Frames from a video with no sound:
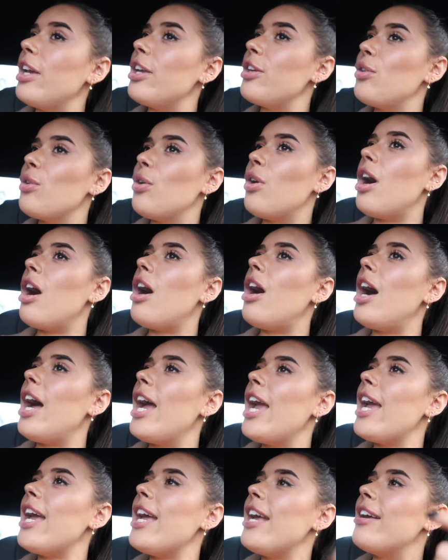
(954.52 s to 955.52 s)
like your
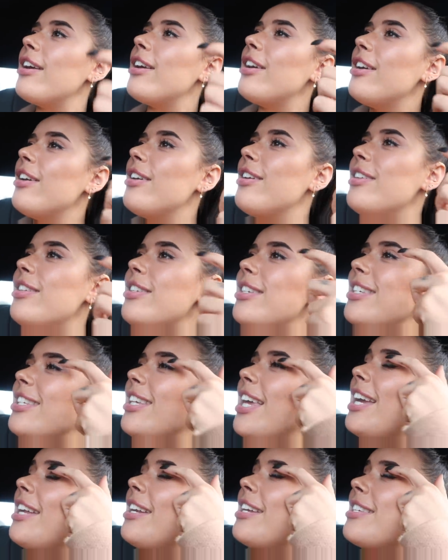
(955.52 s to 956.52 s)
eye
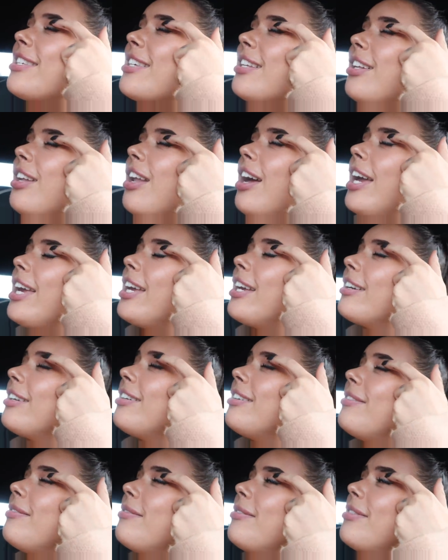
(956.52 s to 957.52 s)
skin isn't like
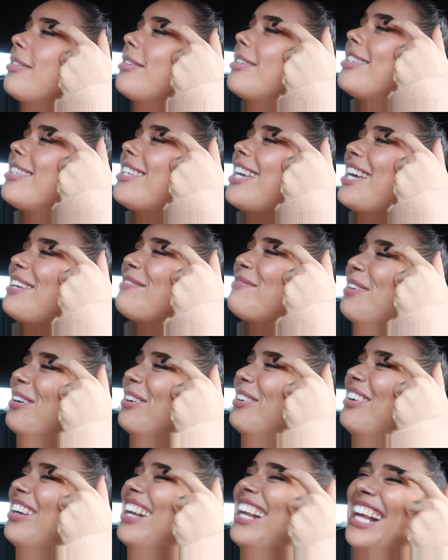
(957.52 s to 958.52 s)
eye sitting
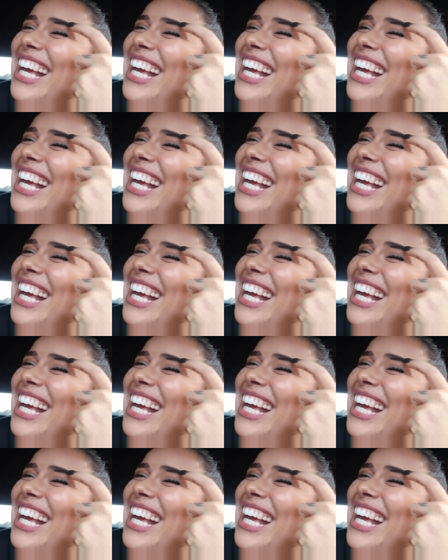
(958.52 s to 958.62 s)
properly.